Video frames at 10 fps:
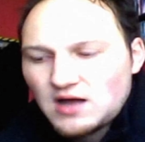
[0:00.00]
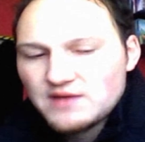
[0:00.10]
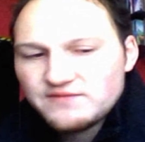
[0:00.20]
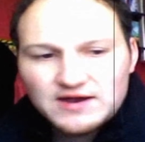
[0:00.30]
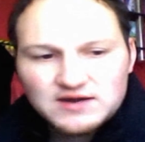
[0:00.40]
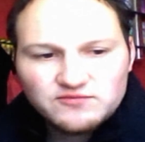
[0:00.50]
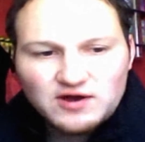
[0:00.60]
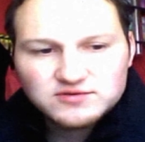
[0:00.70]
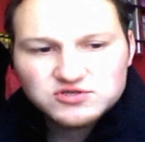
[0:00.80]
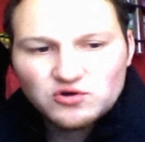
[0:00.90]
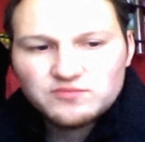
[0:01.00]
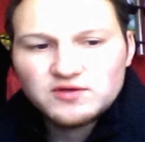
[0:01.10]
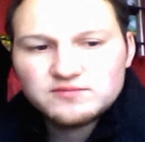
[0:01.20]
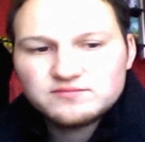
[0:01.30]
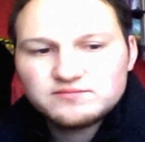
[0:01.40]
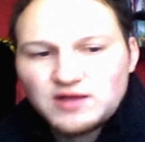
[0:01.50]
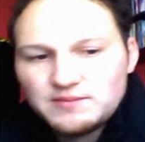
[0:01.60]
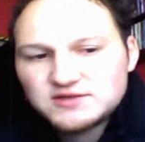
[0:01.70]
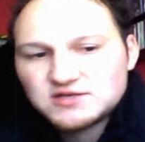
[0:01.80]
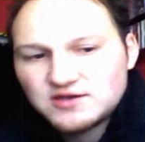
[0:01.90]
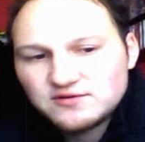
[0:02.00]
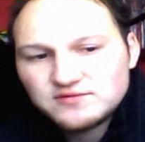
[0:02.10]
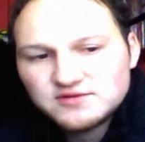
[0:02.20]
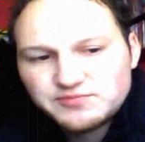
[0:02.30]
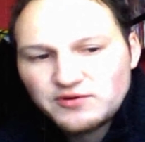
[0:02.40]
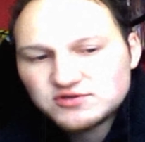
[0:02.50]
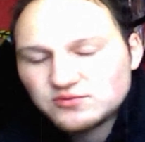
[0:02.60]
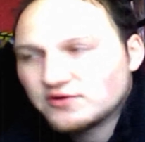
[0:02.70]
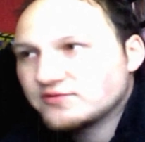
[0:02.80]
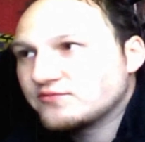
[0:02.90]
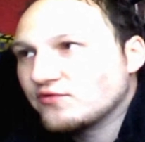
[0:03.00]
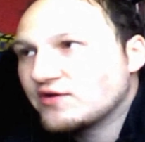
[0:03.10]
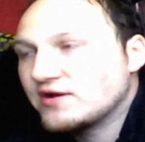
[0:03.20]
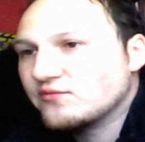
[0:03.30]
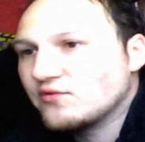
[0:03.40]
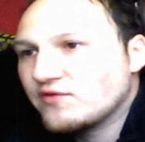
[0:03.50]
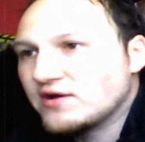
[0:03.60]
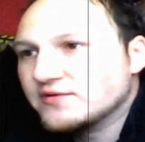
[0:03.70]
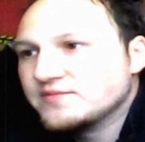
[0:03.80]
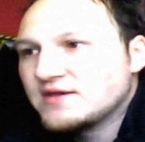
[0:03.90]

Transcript: I invited him round to show him that black magic and spirits were real.